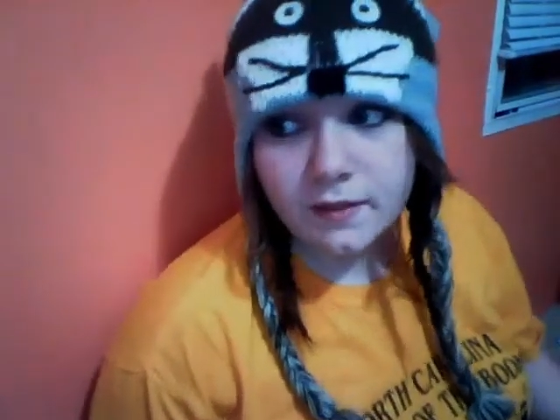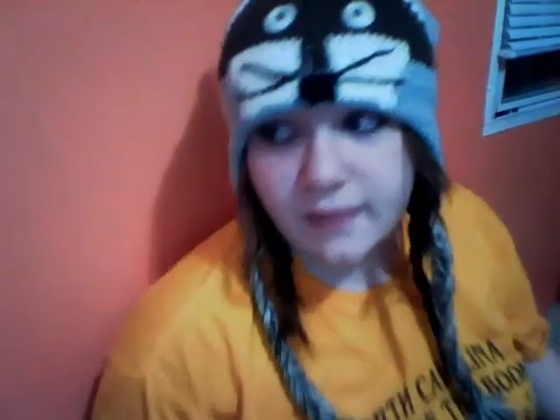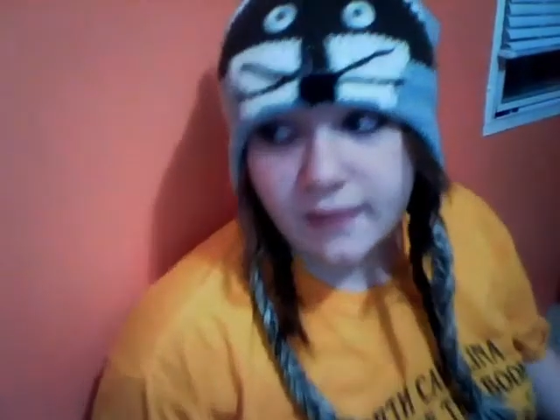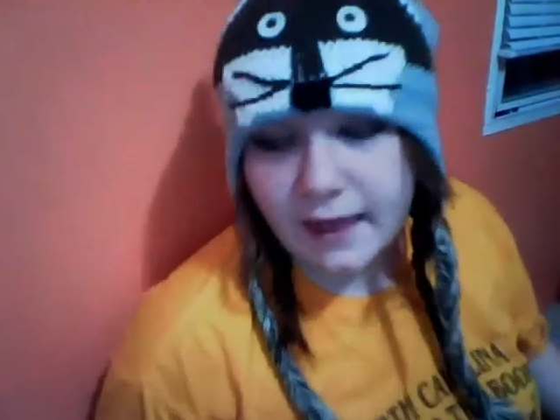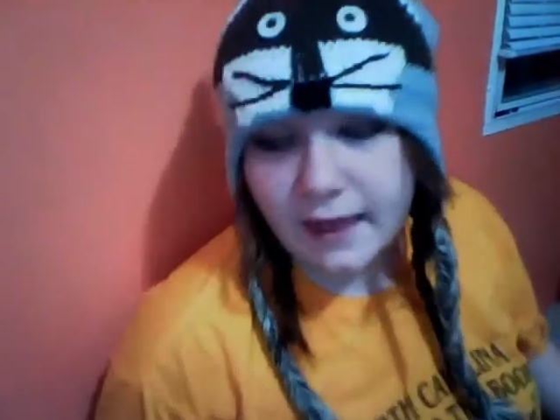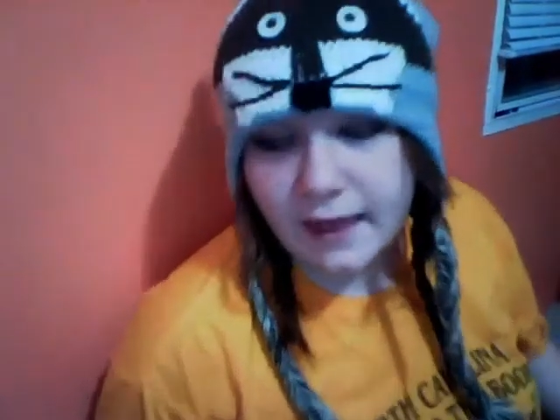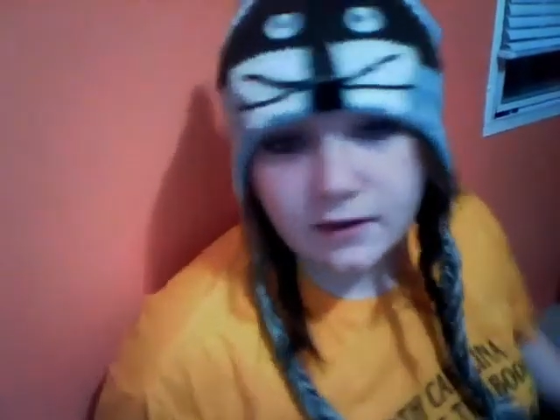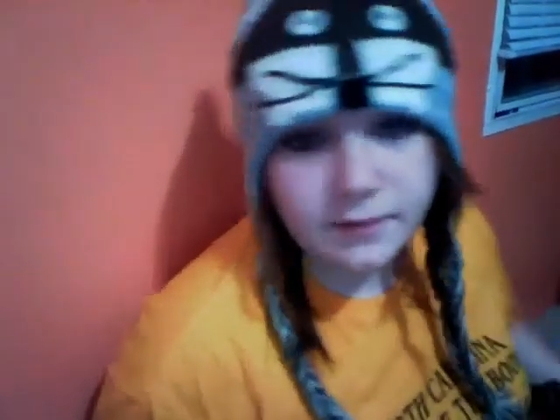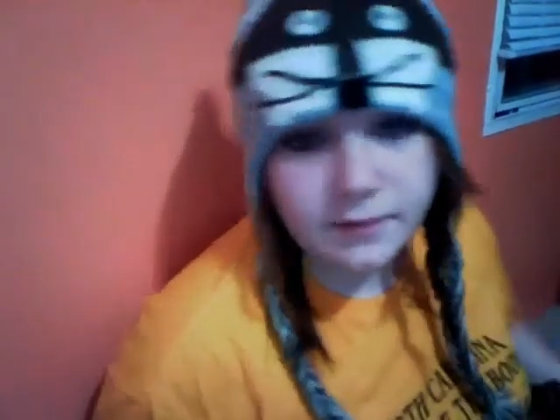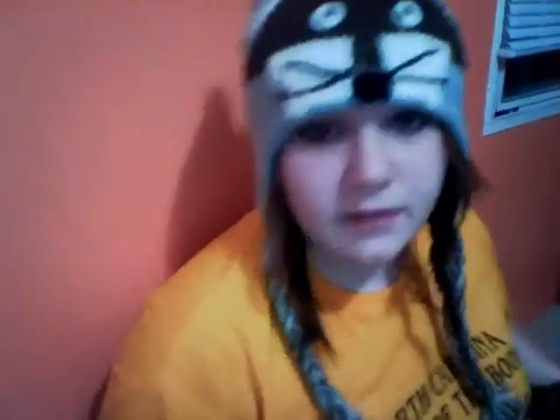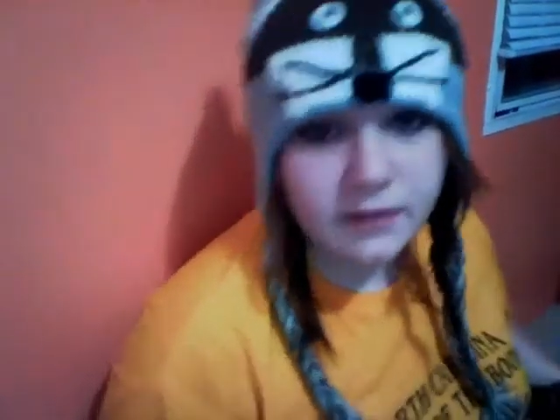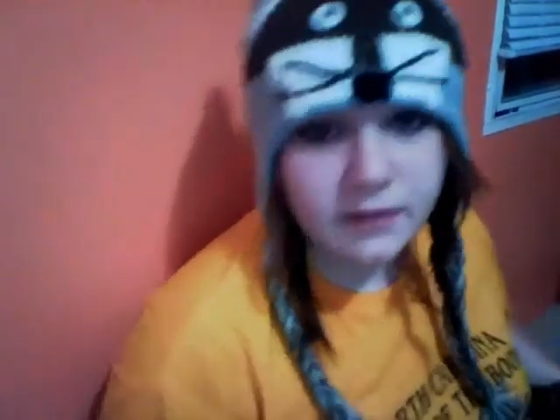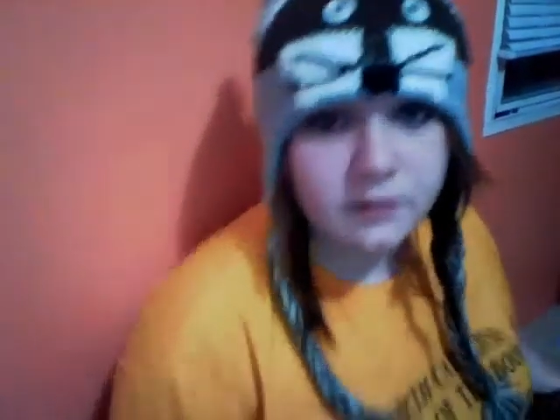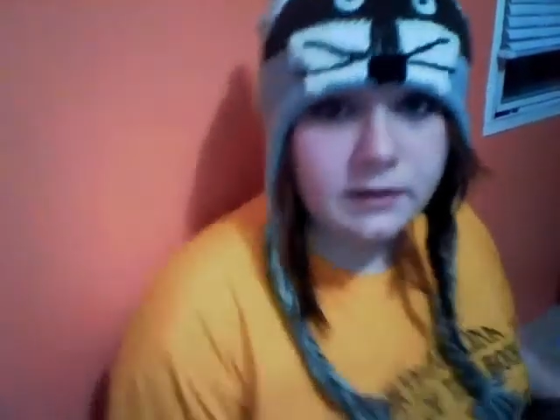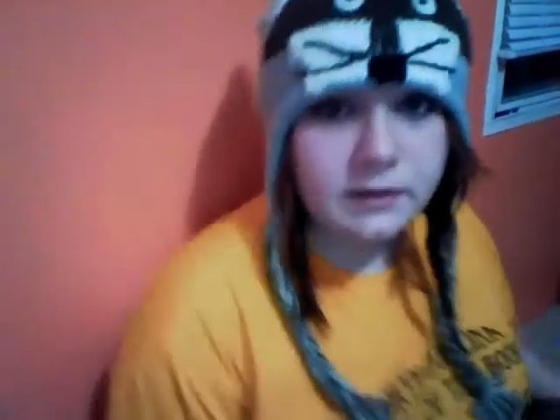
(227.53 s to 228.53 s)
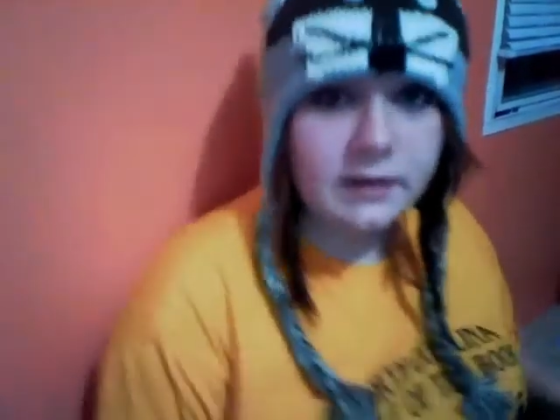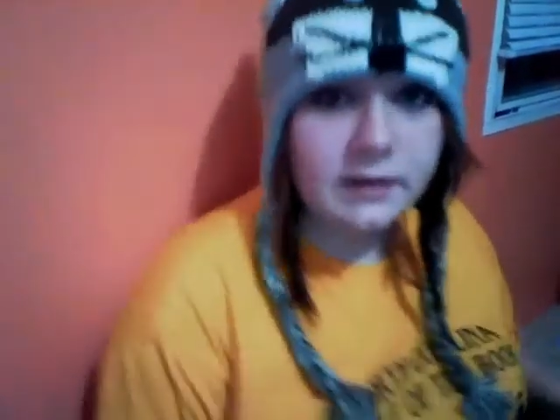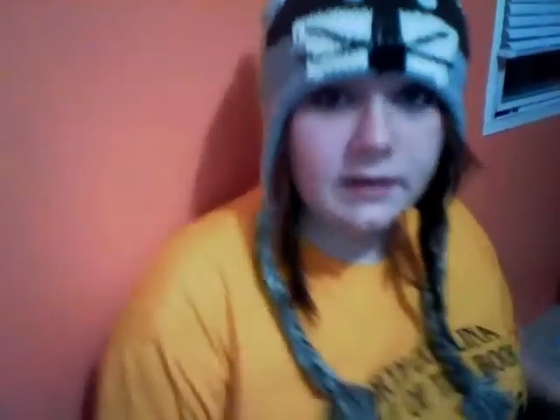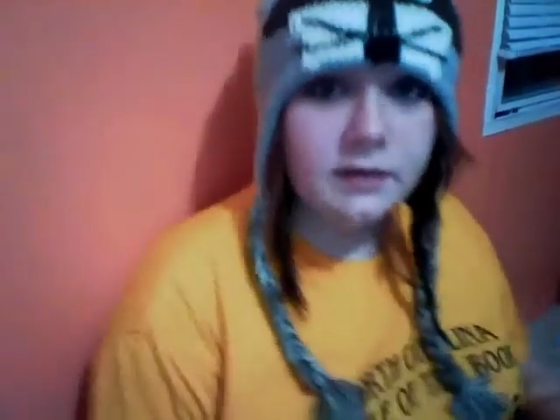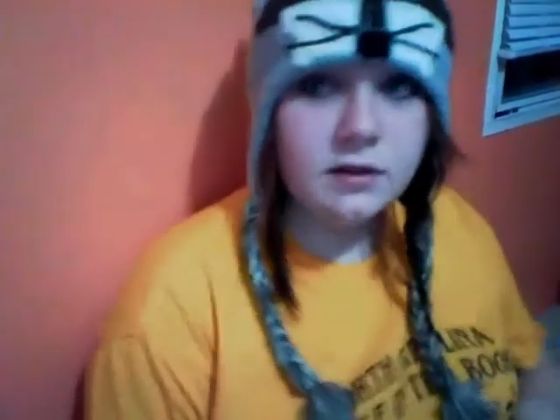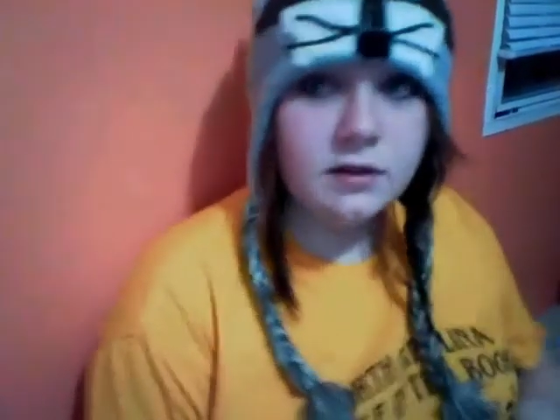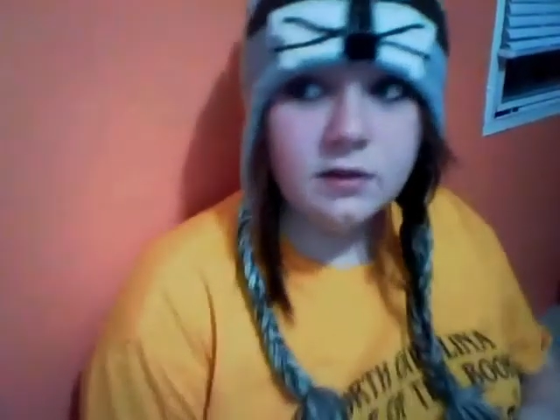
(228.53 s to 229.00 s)
That
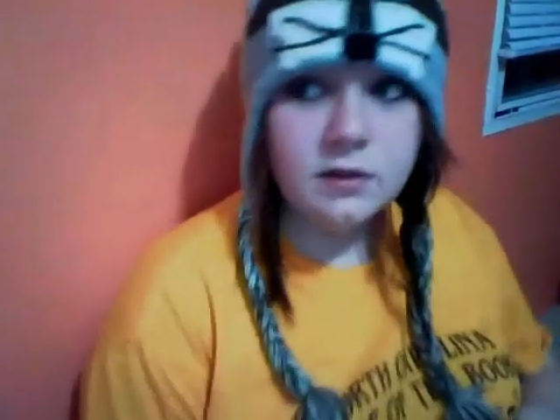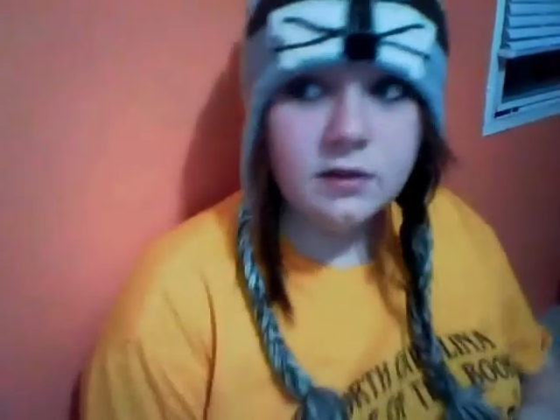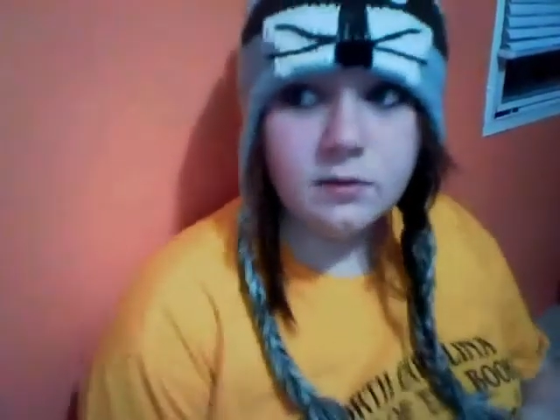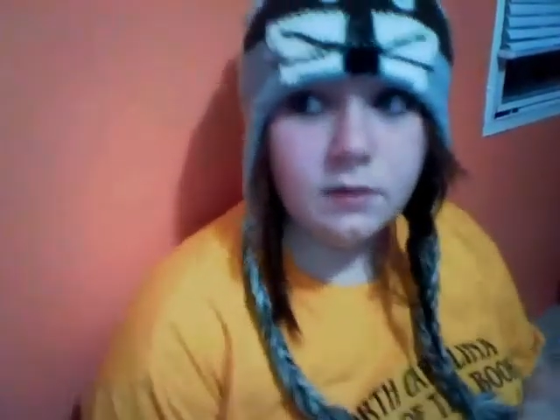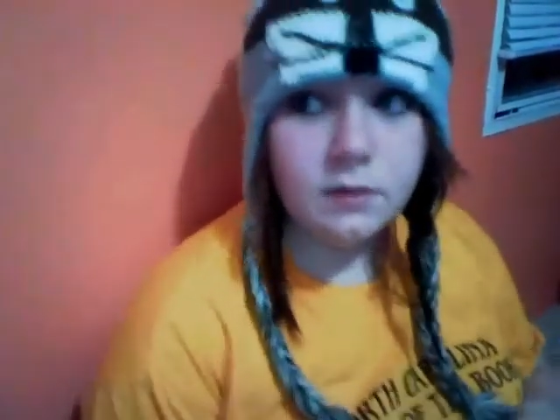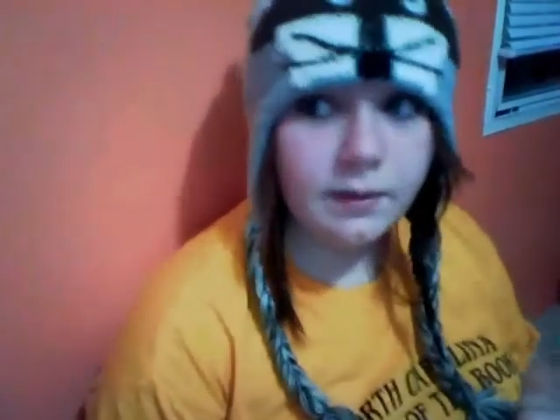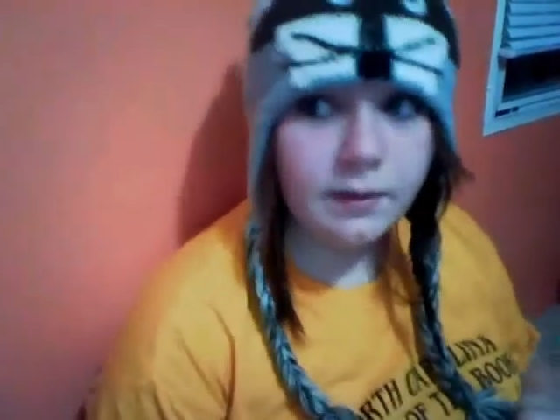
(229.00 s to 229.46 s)
apparently, well,